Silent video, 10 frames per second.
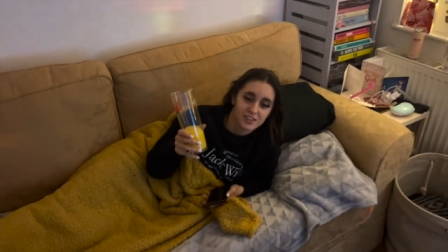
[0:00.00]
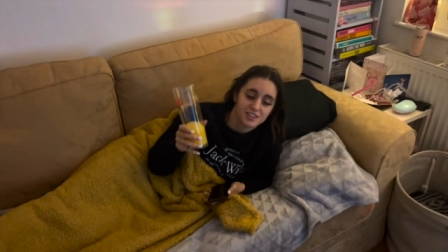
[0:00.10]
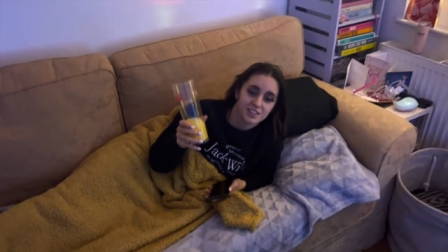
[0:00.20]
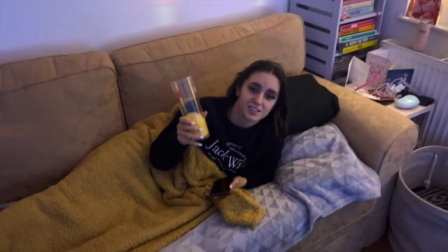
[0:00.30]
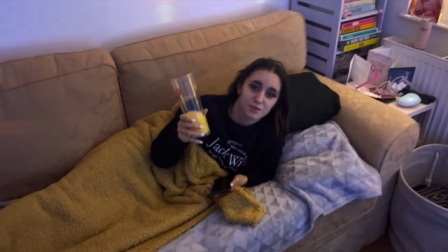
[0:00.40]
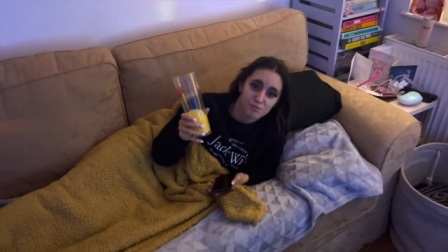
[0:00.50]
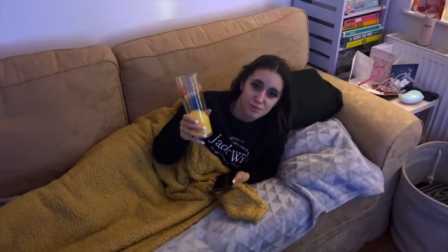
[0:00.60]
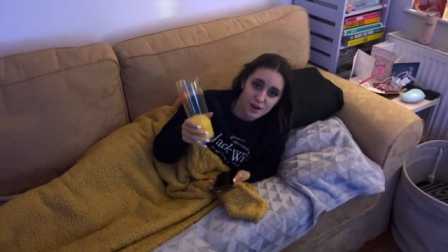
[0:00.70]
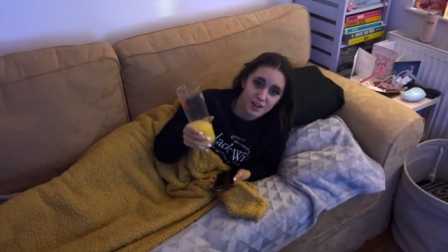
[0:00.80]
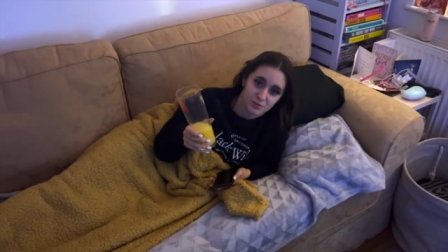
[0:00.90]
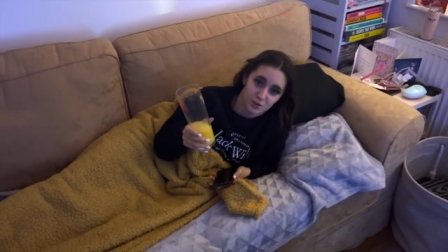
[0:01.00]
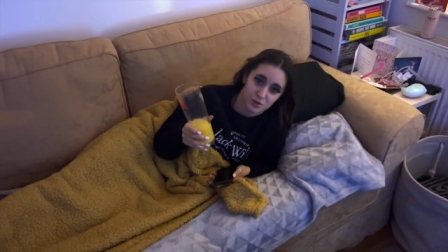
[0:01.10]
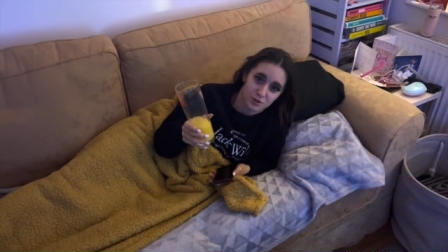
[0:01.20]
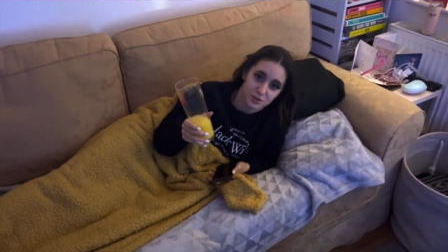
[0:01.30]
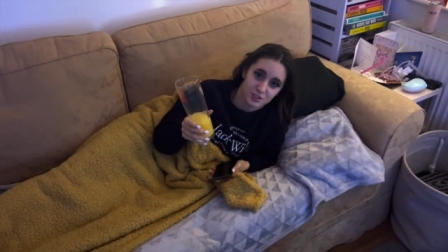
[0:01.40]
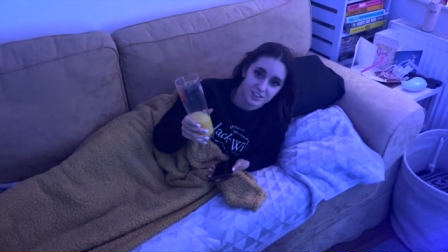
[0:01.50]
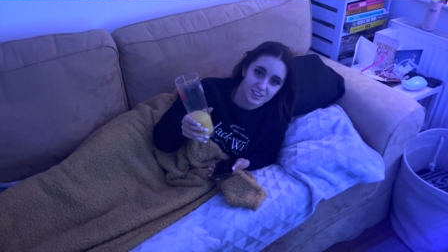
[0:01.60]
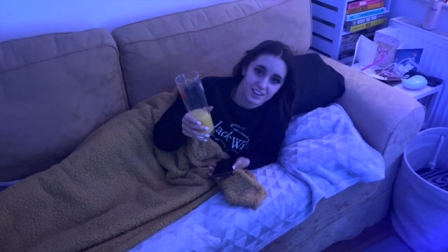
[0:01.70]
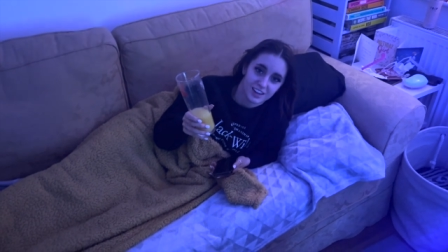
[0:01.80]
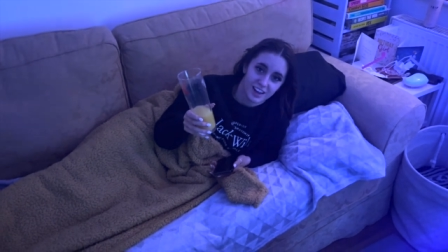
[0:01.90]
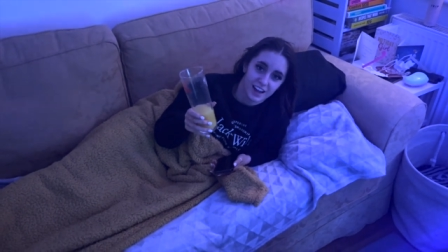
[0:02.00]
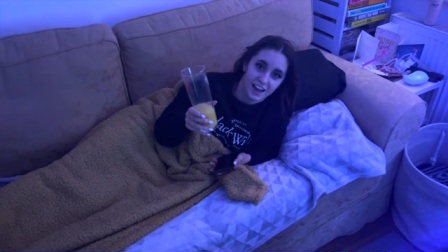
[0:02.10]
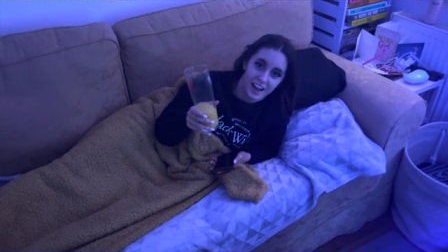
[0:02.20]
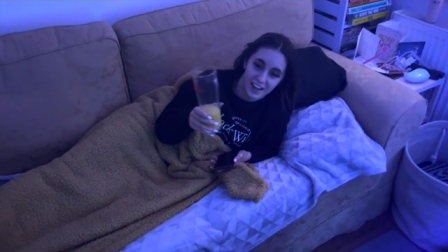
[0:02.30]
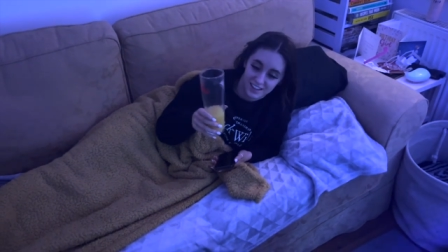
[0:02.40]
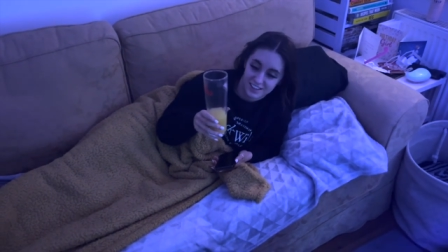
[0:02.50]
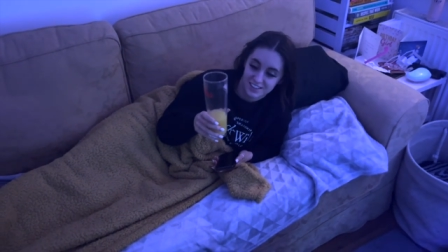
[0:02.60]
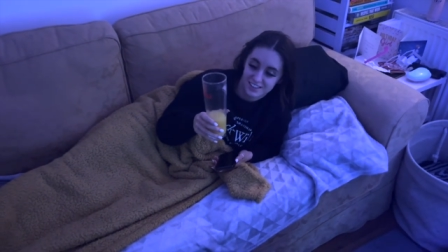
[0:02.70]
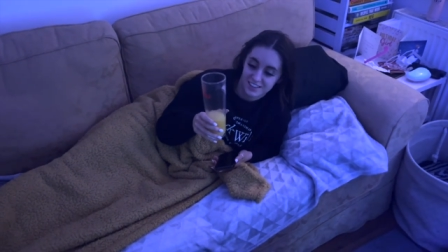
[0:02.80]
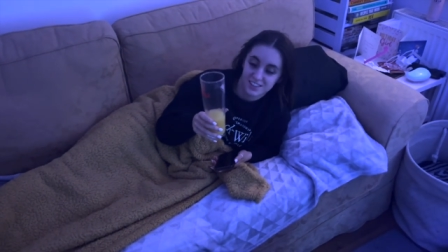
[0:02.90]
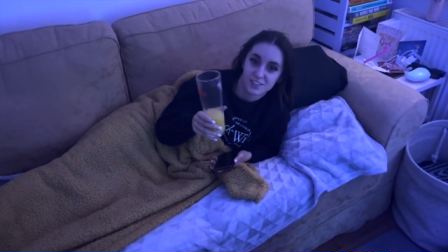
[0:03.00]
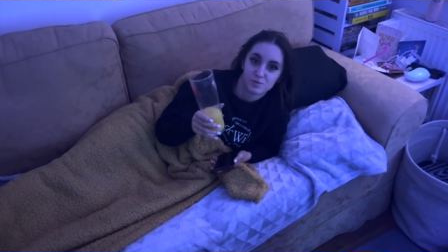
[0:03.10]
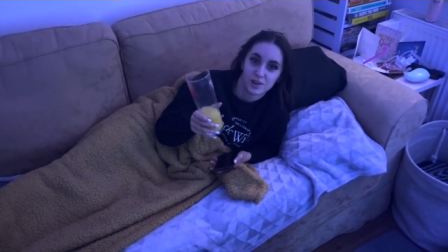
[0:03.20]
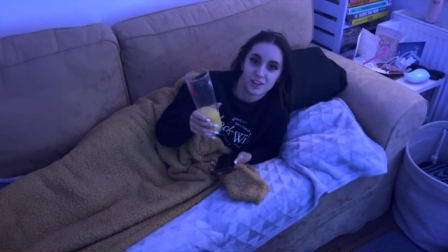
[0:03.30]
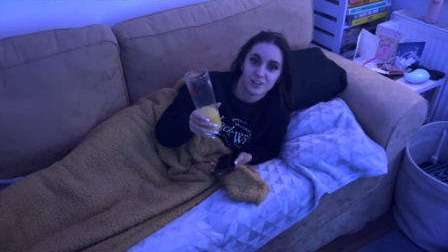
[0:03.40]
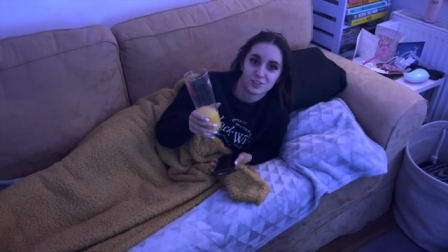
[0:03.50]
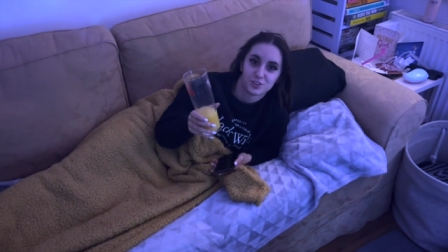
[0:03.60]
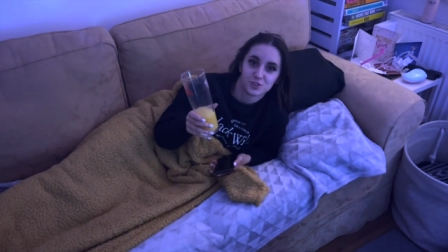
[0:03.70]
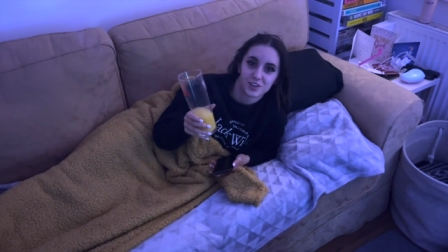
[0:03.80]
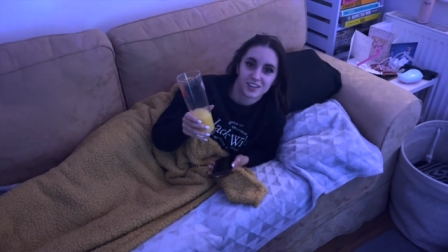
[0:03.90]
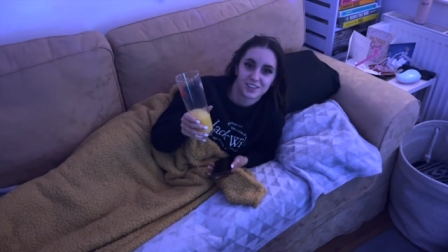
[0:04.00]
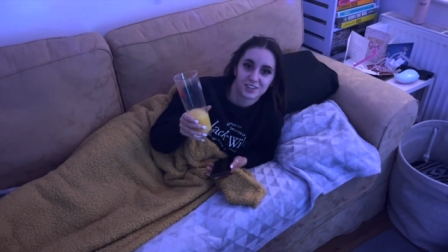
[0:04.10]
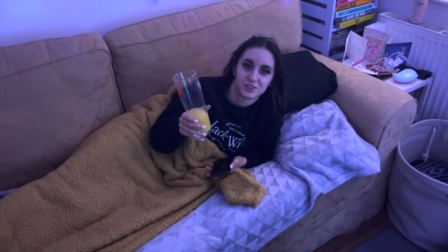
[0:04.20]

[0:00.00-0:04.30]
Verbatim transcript: This is my vlog. And this is my last drink.